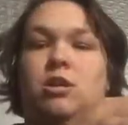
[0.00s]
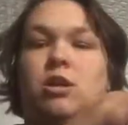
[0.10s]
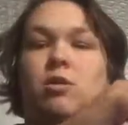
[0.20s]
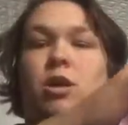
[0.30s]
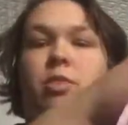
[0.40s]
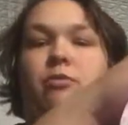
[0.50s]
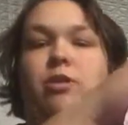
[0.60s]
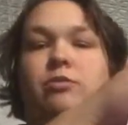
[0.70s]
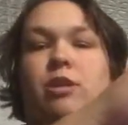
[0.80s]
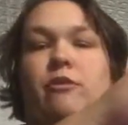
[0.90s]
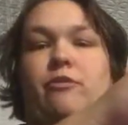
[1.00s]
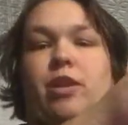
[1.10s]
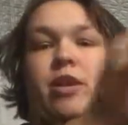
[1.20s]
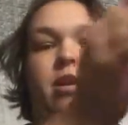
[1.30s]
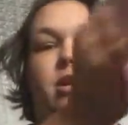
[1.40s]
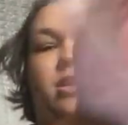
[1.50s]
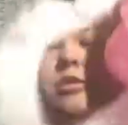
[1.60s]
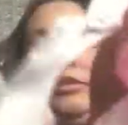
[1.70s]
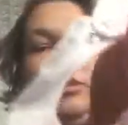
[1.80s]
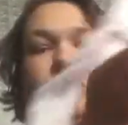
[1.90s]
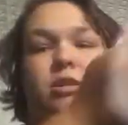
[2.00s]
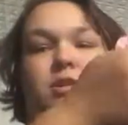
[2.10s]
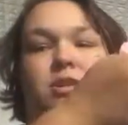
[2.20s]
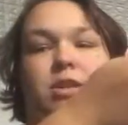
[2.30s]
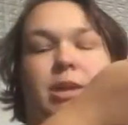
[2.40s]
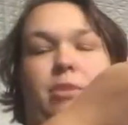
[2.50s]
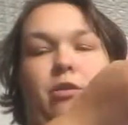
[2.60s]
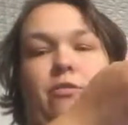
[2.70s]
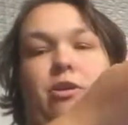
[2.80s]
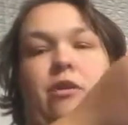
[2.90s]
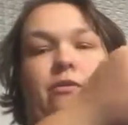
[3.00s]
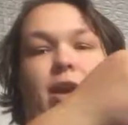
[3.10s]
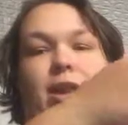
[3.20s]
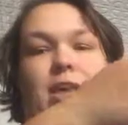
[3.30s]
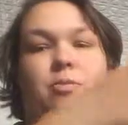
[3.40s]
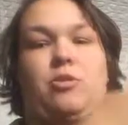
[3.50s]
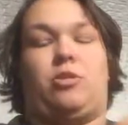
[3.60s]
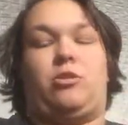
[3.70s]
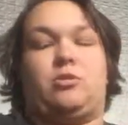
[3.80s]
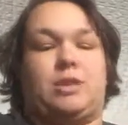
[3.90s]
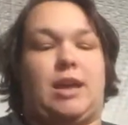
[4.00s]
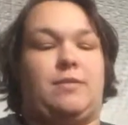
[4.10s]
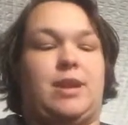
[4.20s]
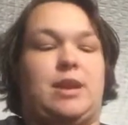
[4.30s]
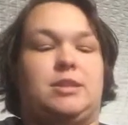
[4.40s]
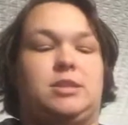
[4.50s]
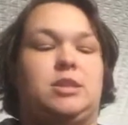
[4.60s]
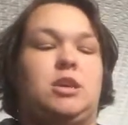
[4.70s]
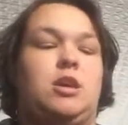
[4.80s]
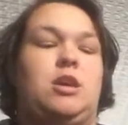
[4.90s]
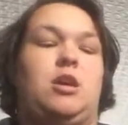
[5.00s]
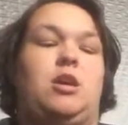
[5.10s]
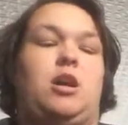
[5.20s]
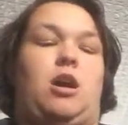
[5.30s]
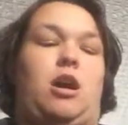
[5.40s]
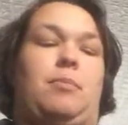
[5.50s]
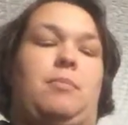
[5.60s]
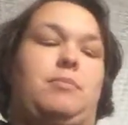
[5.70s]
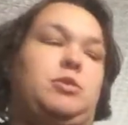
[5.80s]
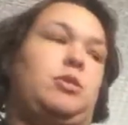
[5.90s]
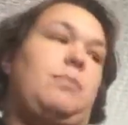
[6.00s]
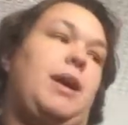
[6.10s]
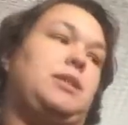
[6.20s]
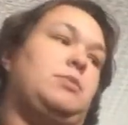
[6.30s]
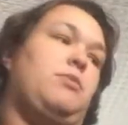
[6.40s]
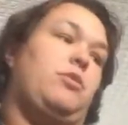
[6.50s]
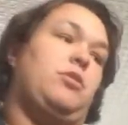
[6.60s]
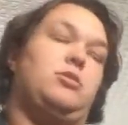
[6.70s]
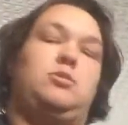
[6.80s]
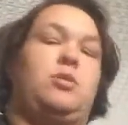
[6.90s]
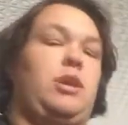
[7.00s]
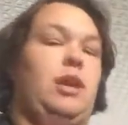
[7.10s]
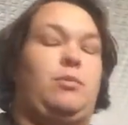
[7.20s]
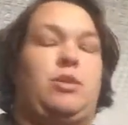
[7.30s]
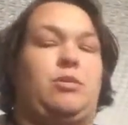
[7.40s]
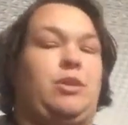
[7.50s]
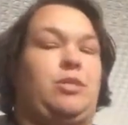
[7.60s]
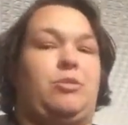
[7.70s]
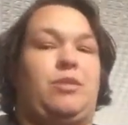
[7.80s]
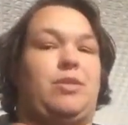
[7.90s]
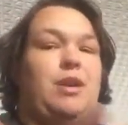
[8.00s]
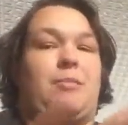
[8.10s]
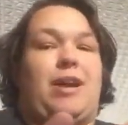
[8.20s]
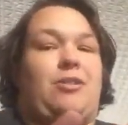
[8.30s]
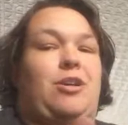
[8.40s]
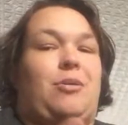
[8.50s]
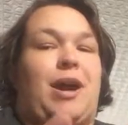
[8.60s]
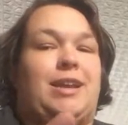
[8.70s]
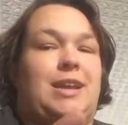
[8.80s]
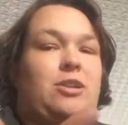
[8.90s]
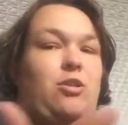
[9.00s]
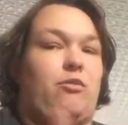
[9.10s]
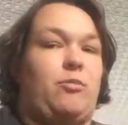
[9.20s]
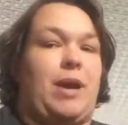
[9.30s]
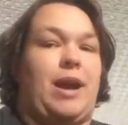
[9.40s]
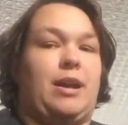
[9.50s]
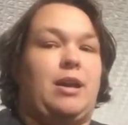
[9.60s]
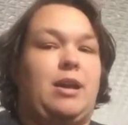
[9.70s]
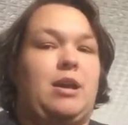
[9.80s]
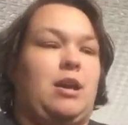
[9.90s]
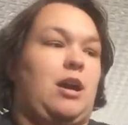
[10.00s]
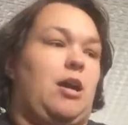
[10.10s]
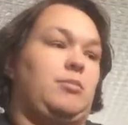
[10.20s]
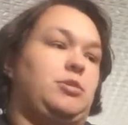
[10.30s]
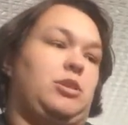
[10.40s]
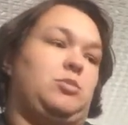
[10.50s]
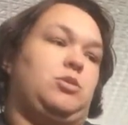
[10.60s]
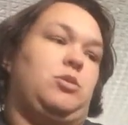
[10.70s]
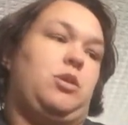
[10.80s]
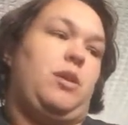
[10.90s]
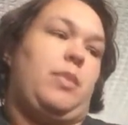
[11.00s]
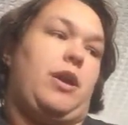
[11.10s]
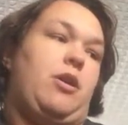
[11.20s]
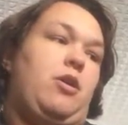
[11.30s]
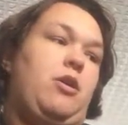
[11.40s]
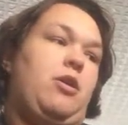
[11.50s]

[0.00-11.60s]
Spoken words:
go on the front of her outfit, look still like part of her outfit, and keep her clothes kind of nice. So I packed some of those. Again, we don't need 3 of them. I don't know. I tend to overpack. So that's what's going on there.